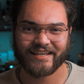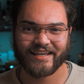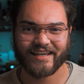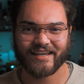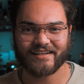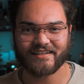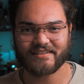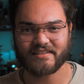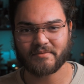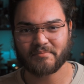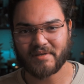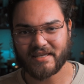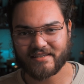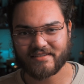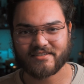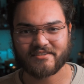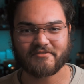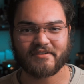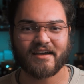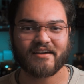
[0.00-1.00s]
and in the
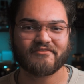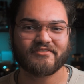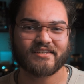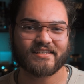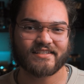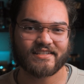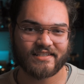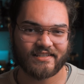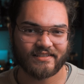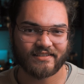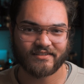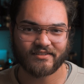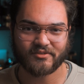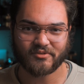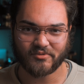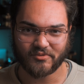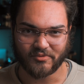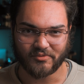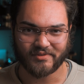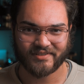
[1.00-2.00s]
base you have Indian
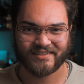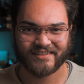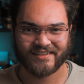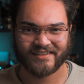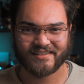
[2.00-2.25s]
oud.